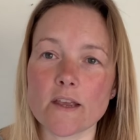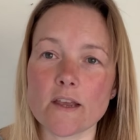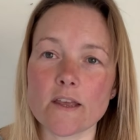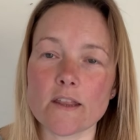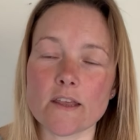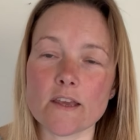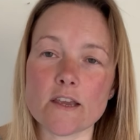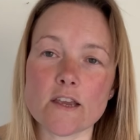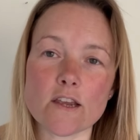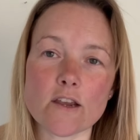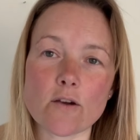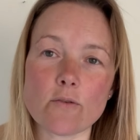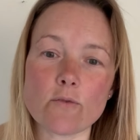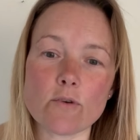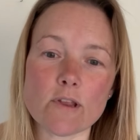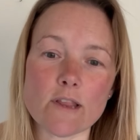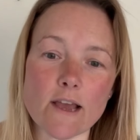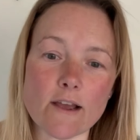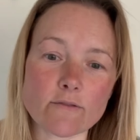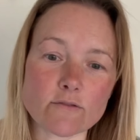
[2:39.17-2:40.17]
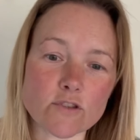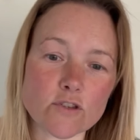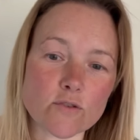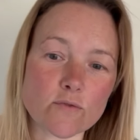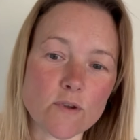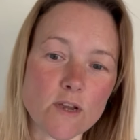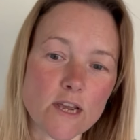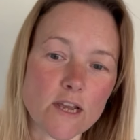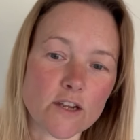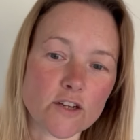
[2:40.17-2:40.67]
they can go all out
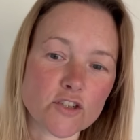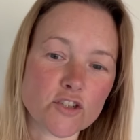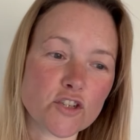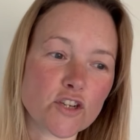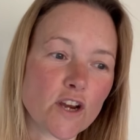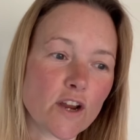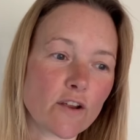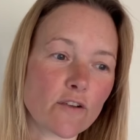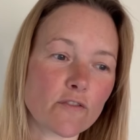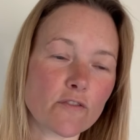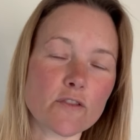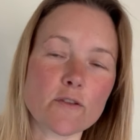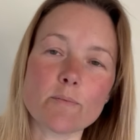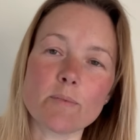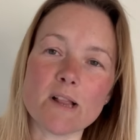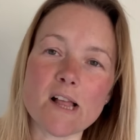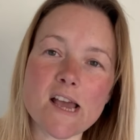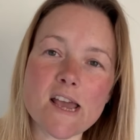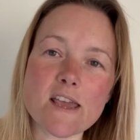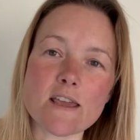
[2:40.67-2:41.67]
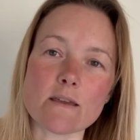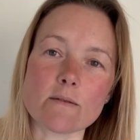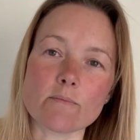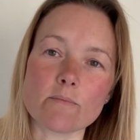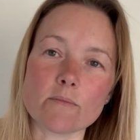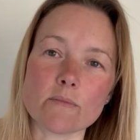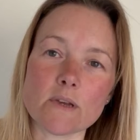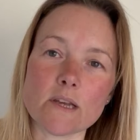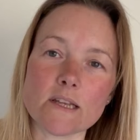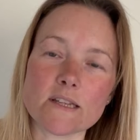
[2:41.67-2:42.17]
to shift the
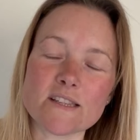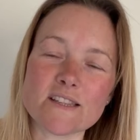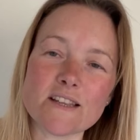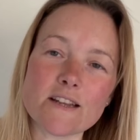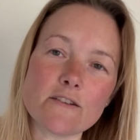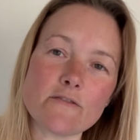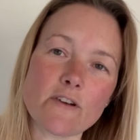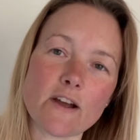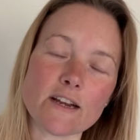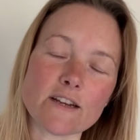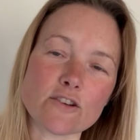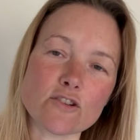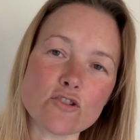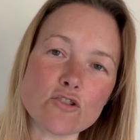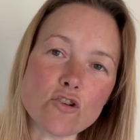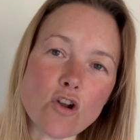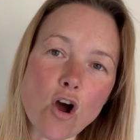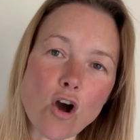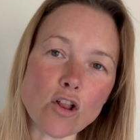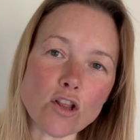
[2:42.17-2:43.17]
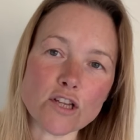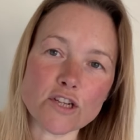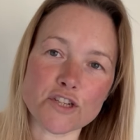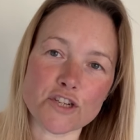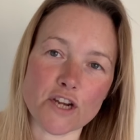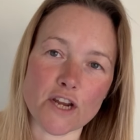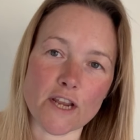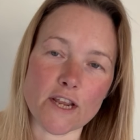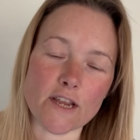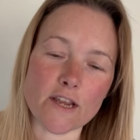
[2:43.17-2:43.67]
blame. Instead of
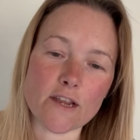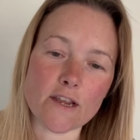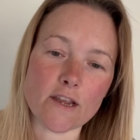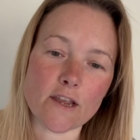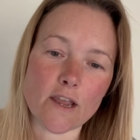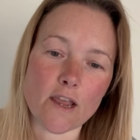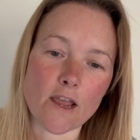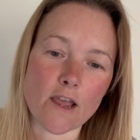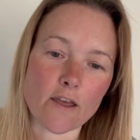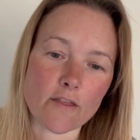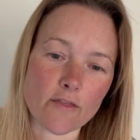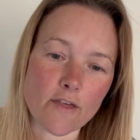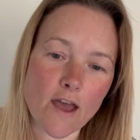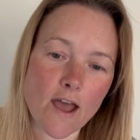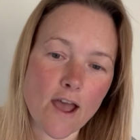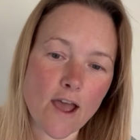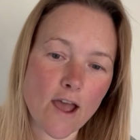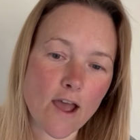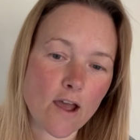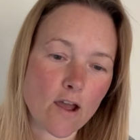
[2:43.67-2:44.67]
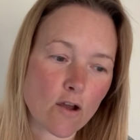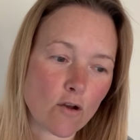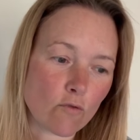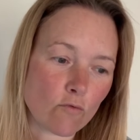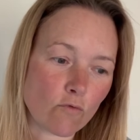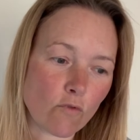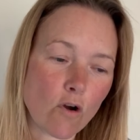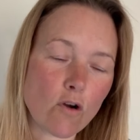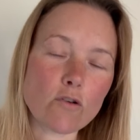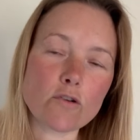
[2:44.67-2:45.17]
acknowledging their
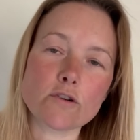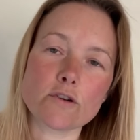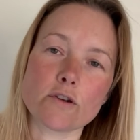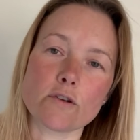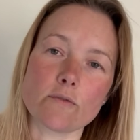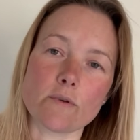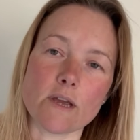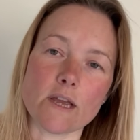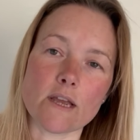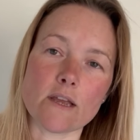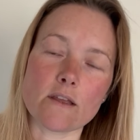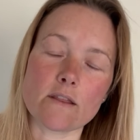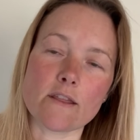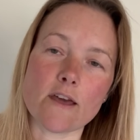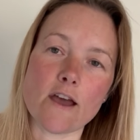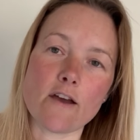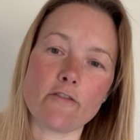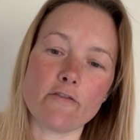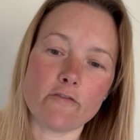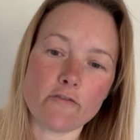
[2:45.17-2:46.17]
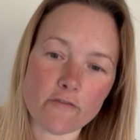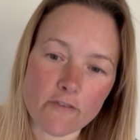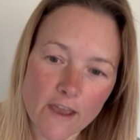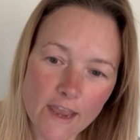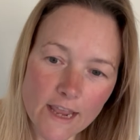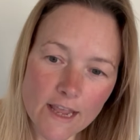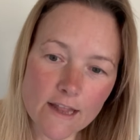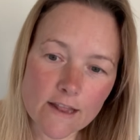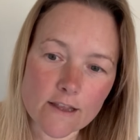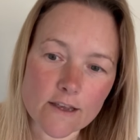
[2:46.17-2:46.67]
wrongdoing, their
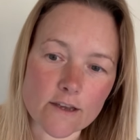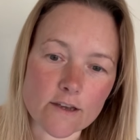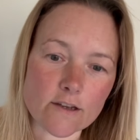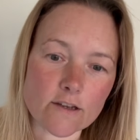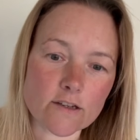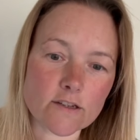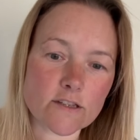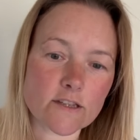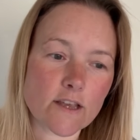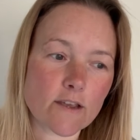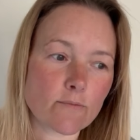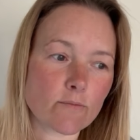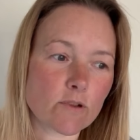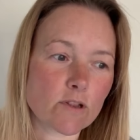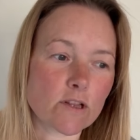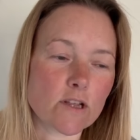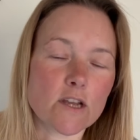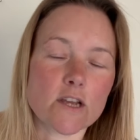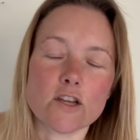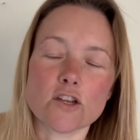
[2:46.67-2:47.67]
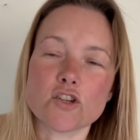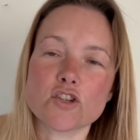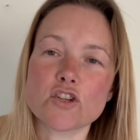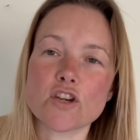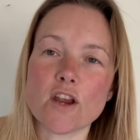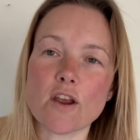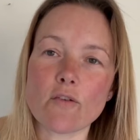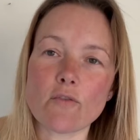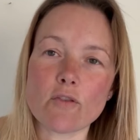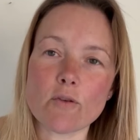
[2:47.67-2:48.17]
failures, they will
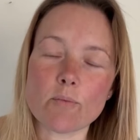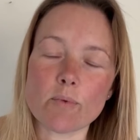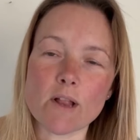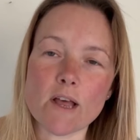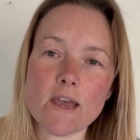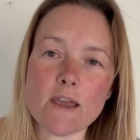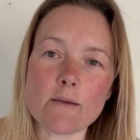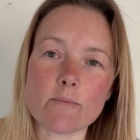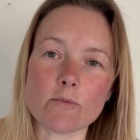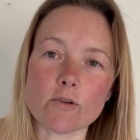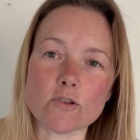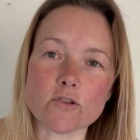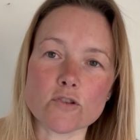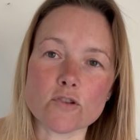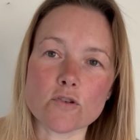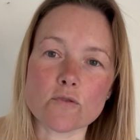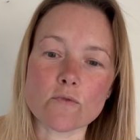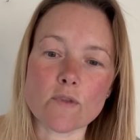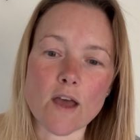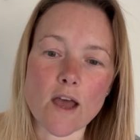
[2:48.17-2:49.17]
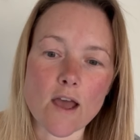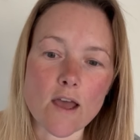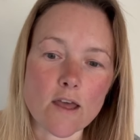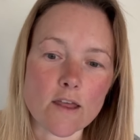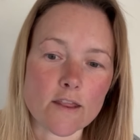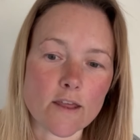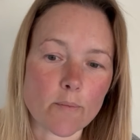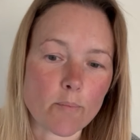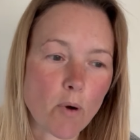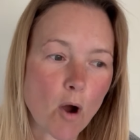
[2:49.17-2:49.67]
shift the blame onto their,
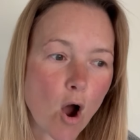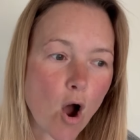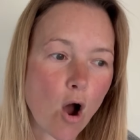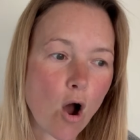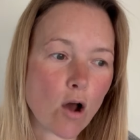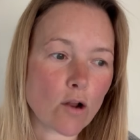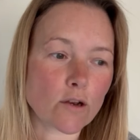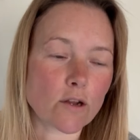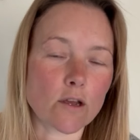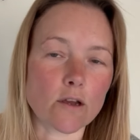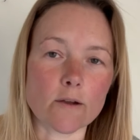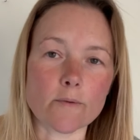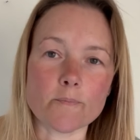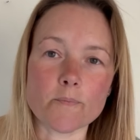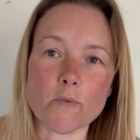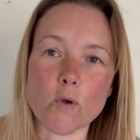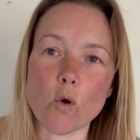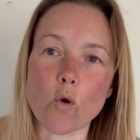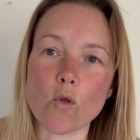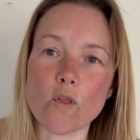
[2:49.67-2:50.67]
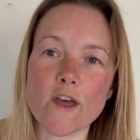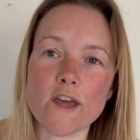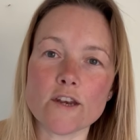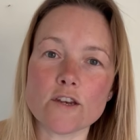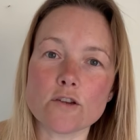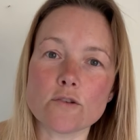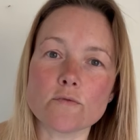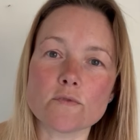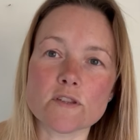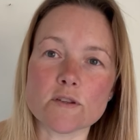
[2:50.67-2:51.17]
their partner or their
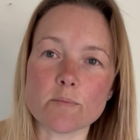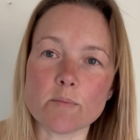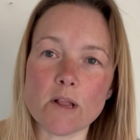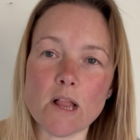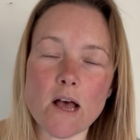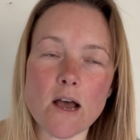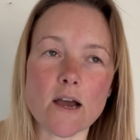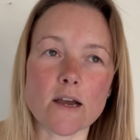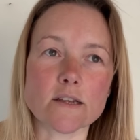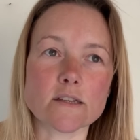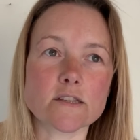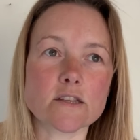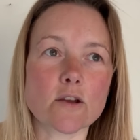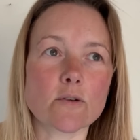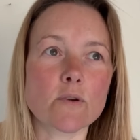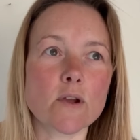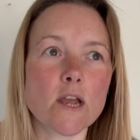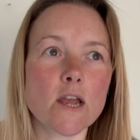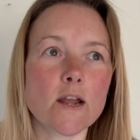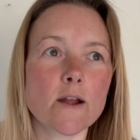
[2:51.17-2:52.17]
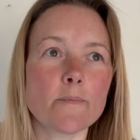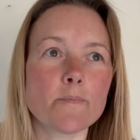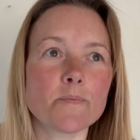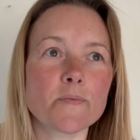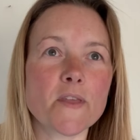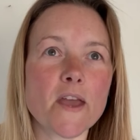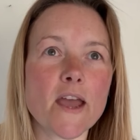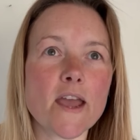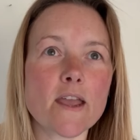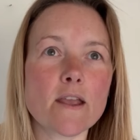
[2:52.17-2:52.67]
new supply. So
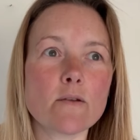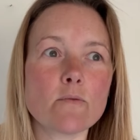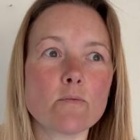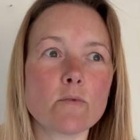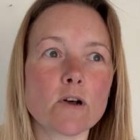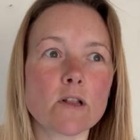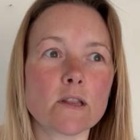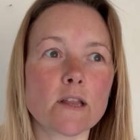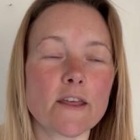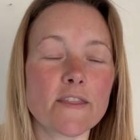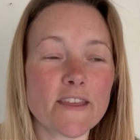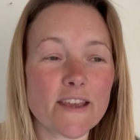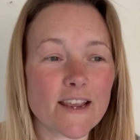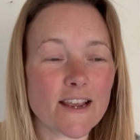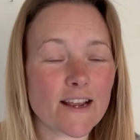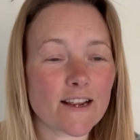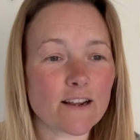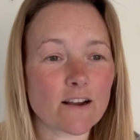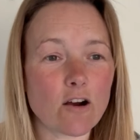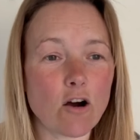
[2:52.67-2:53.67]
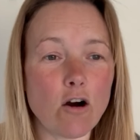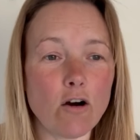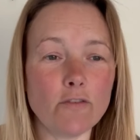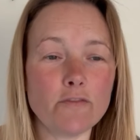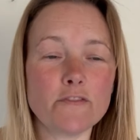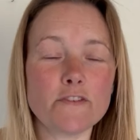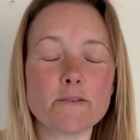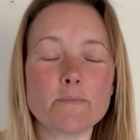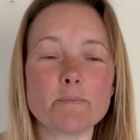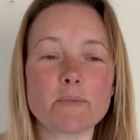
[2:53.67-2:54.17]
they will, and they
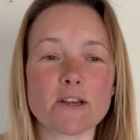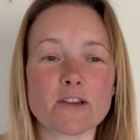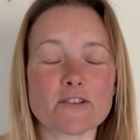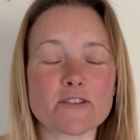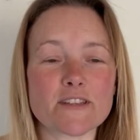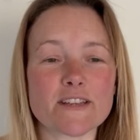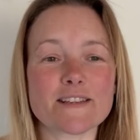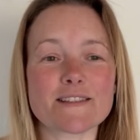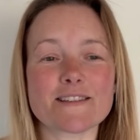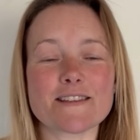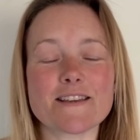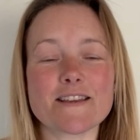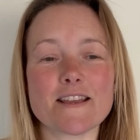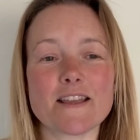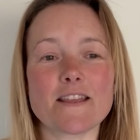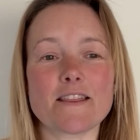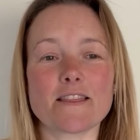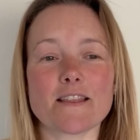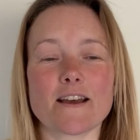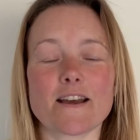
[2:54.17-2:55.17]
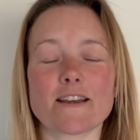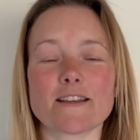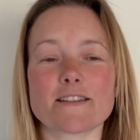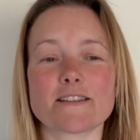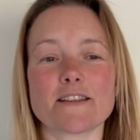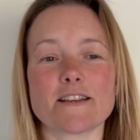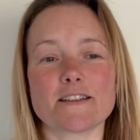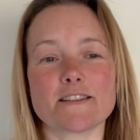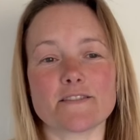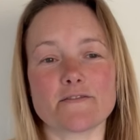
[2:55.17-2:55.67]
often, because they're seeking that
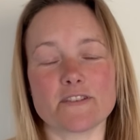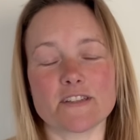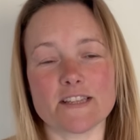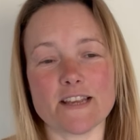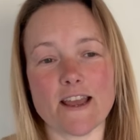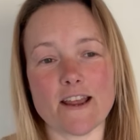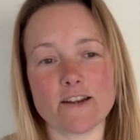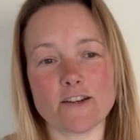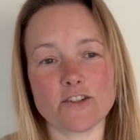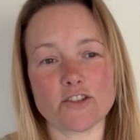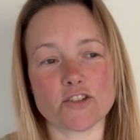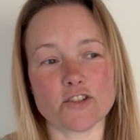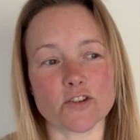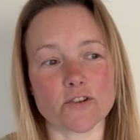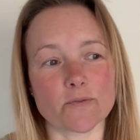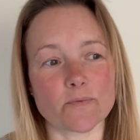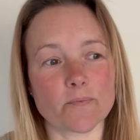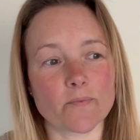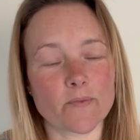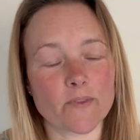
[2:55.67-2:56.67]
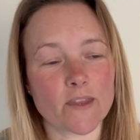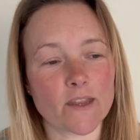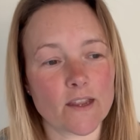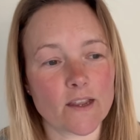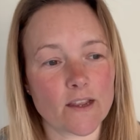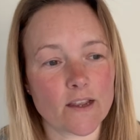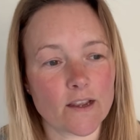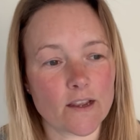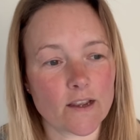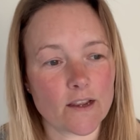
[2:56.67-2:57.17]
excessive attention,
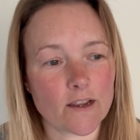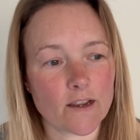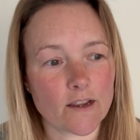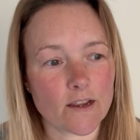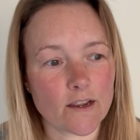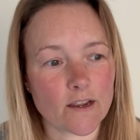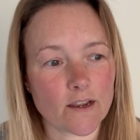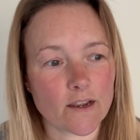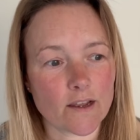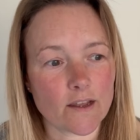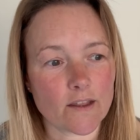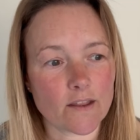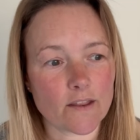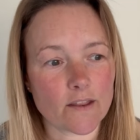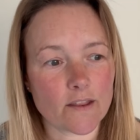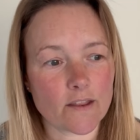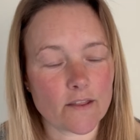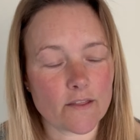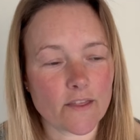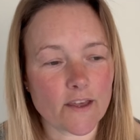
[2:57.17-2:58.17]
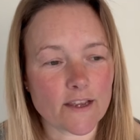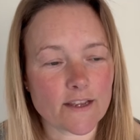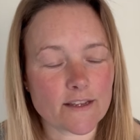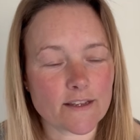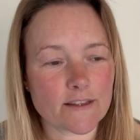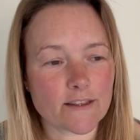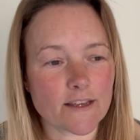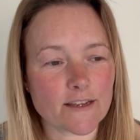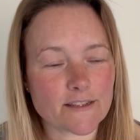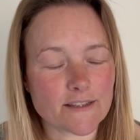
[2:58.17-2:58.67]
they
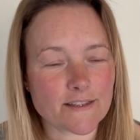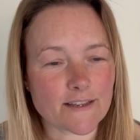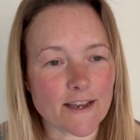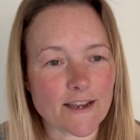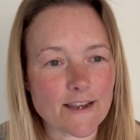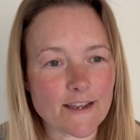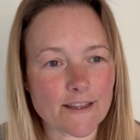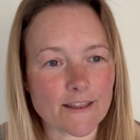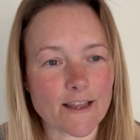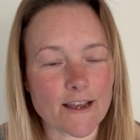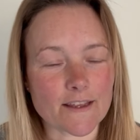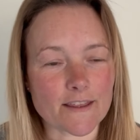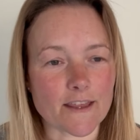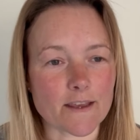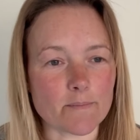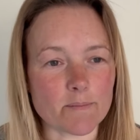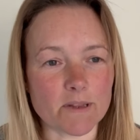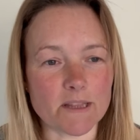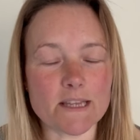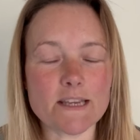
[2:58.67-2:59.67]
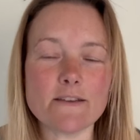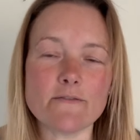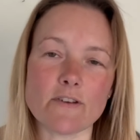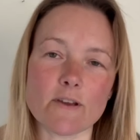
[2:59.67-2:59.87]
they say it like they believe